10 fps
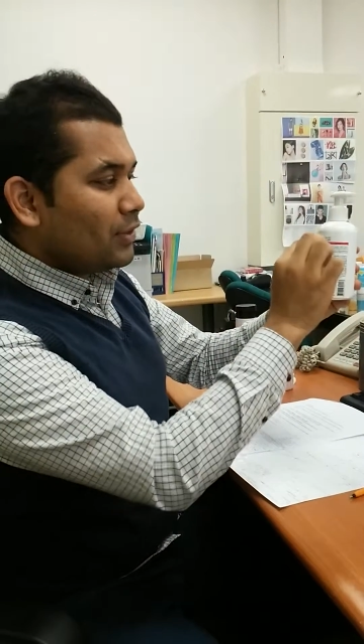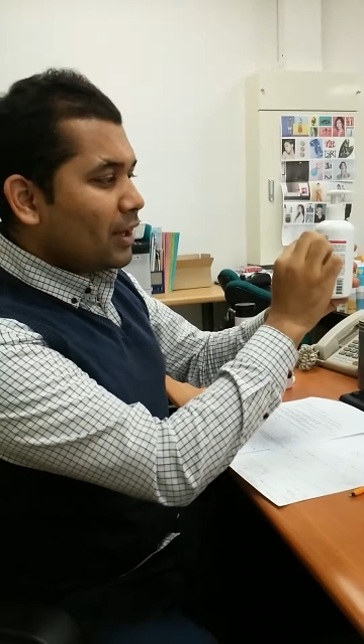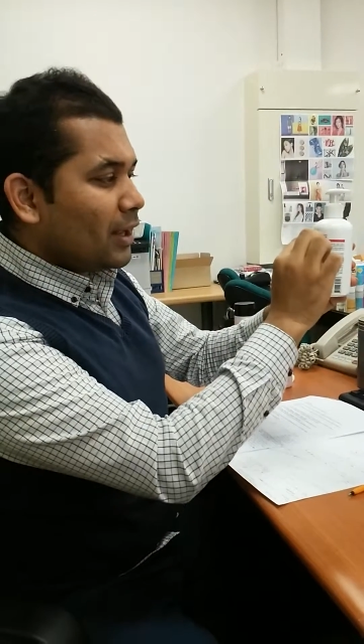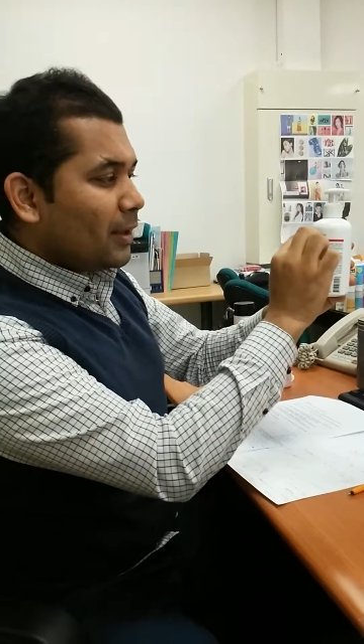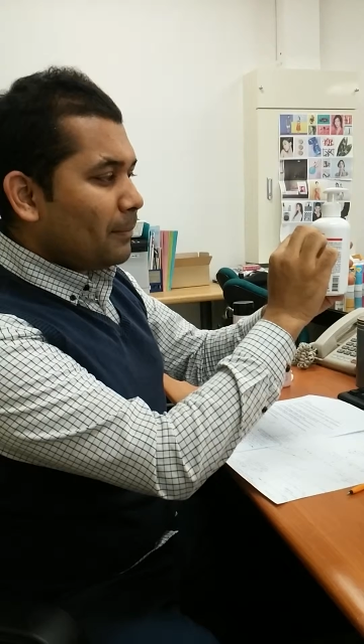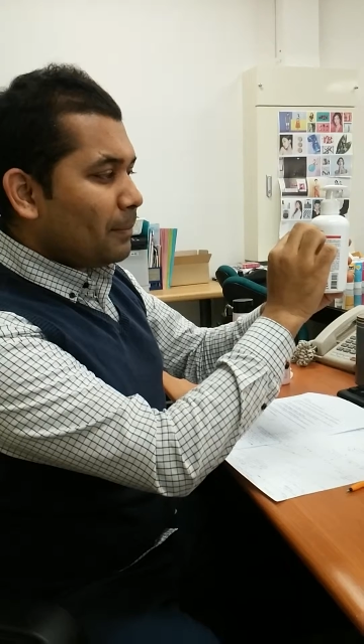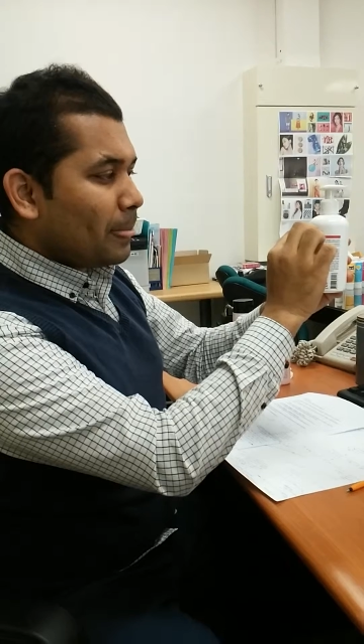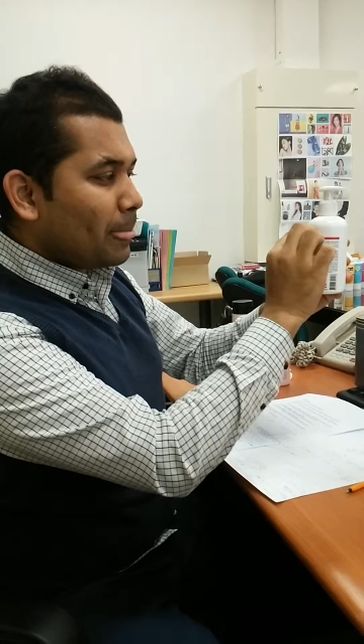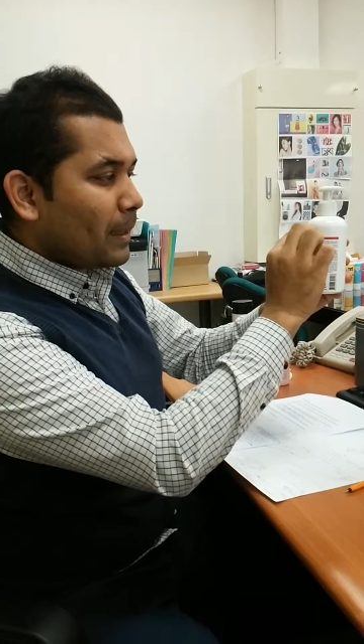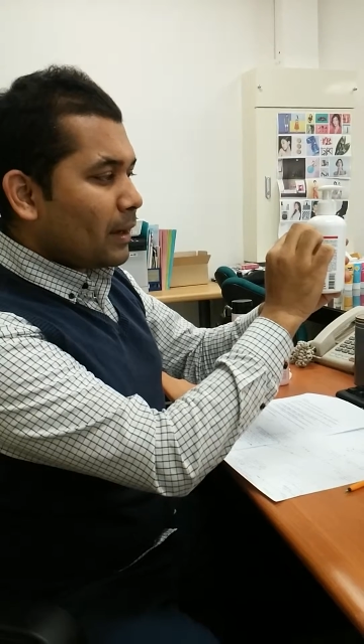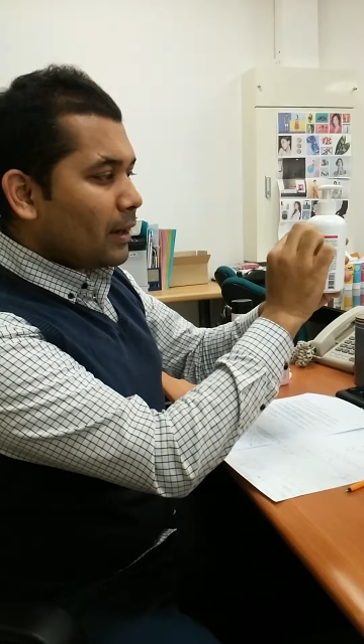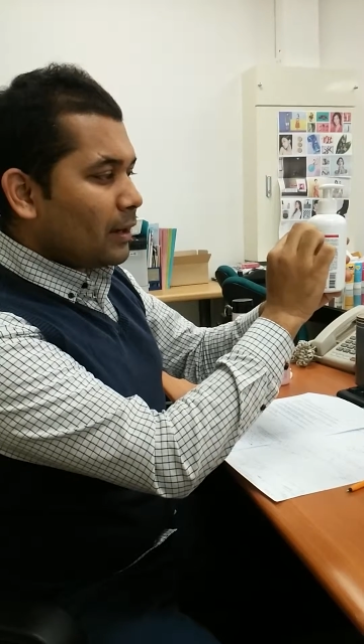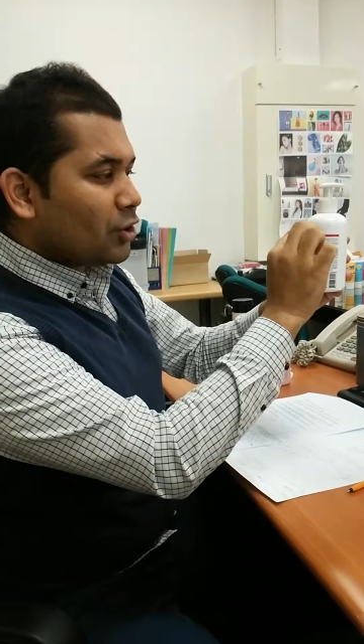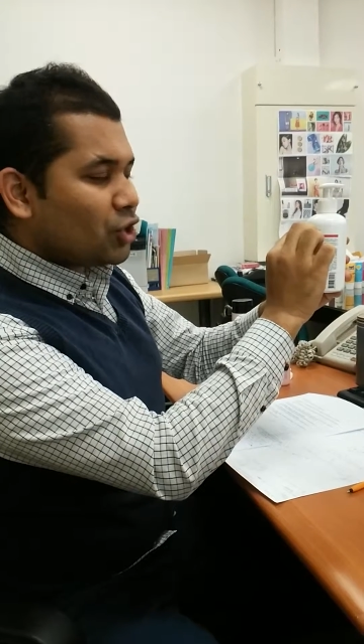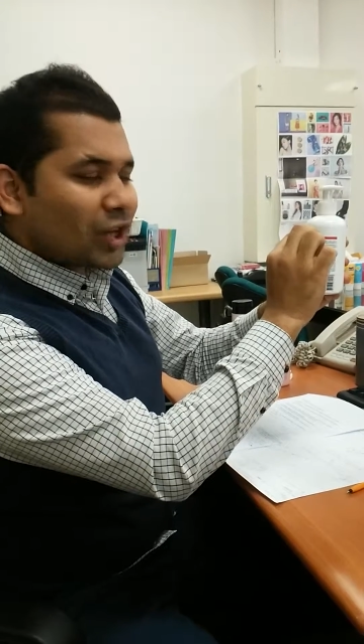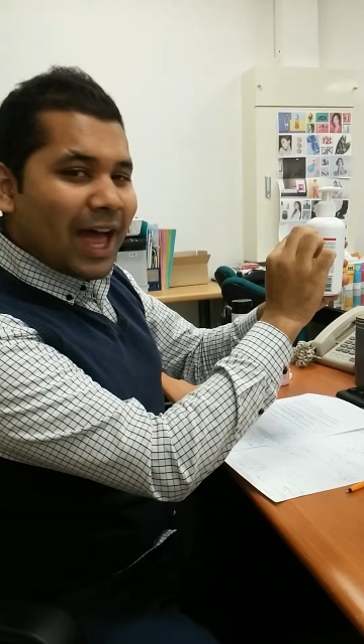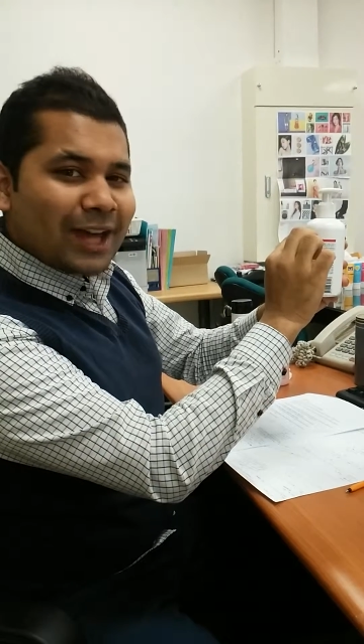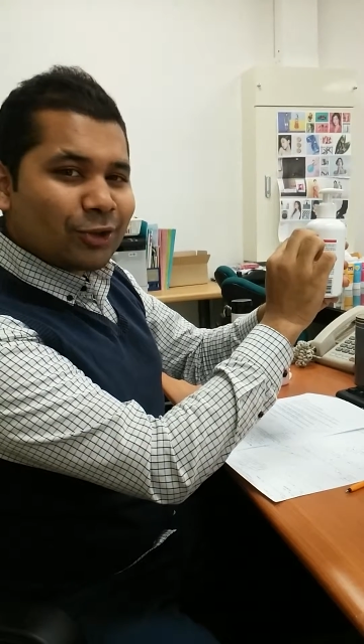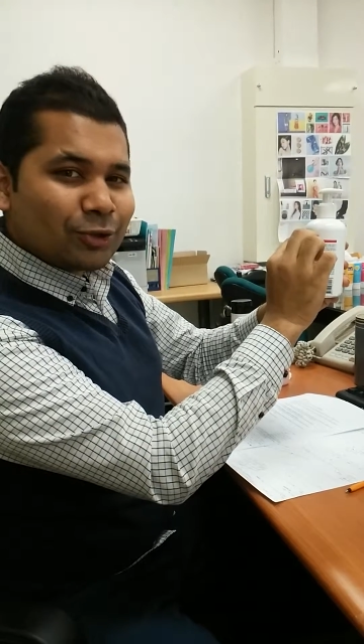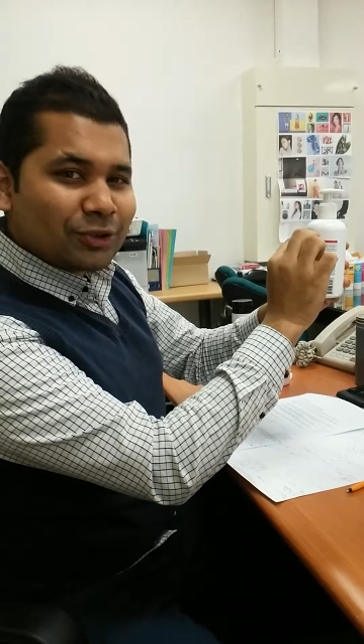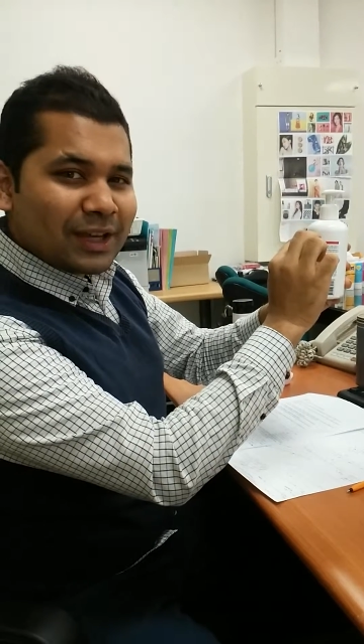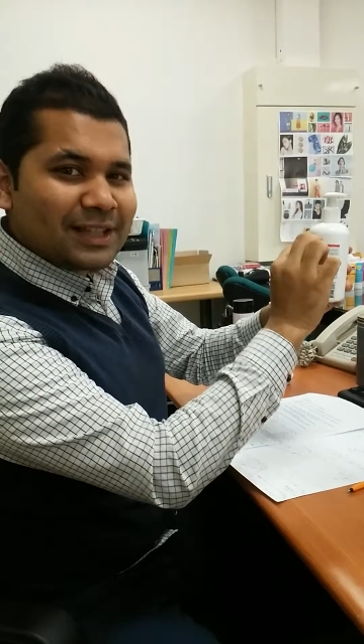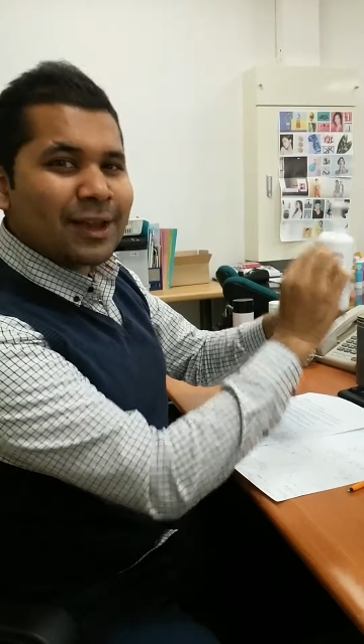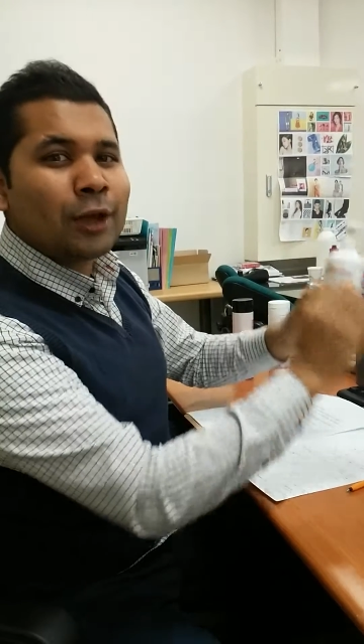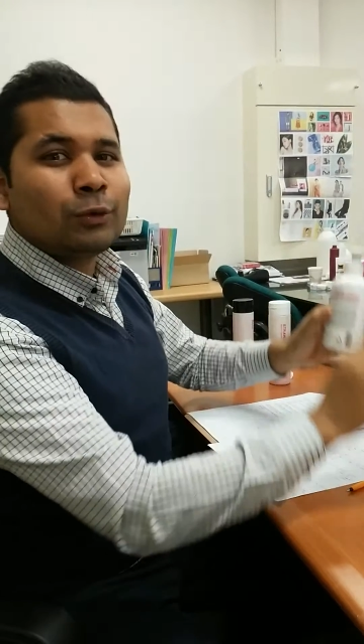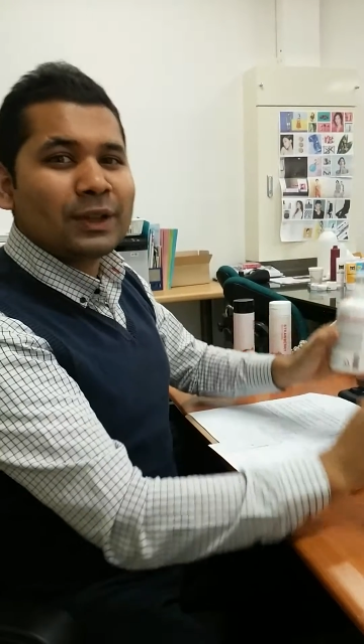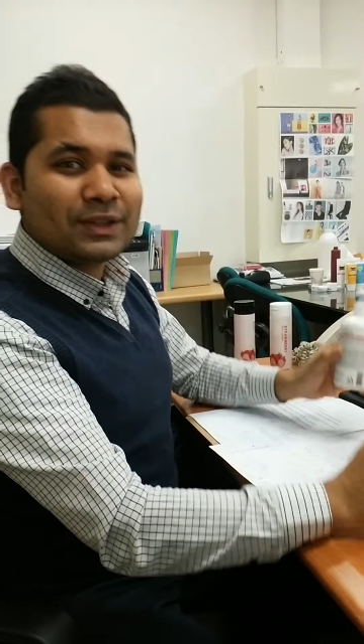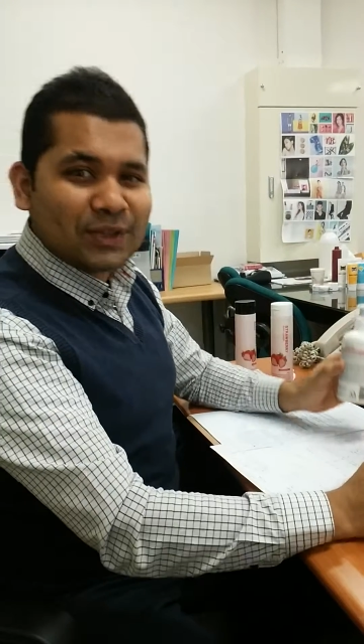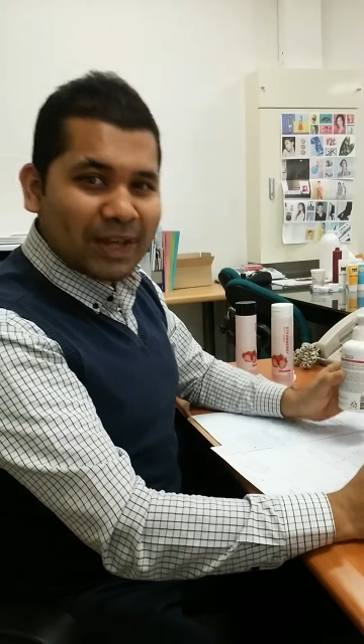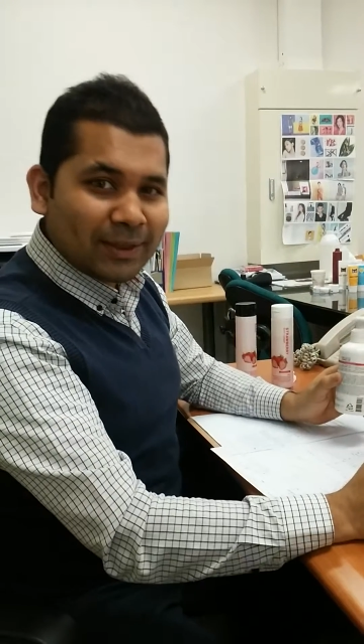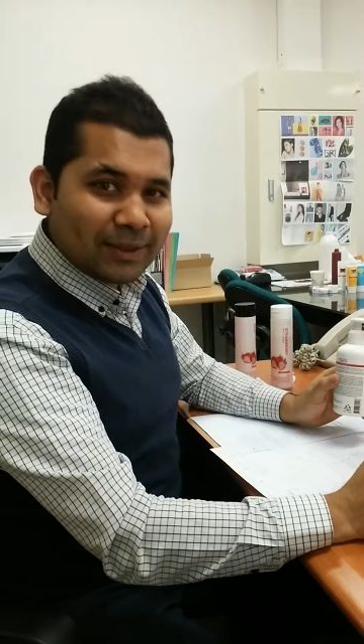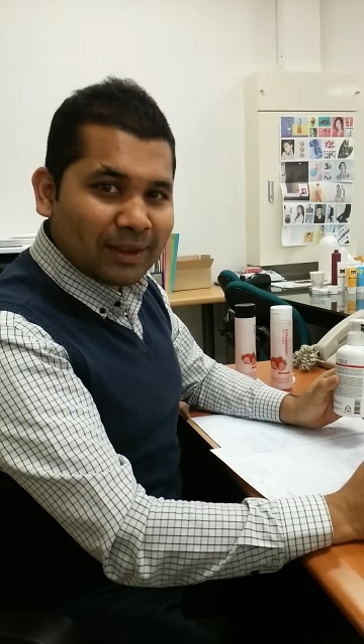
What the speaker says: the shadow is always thin.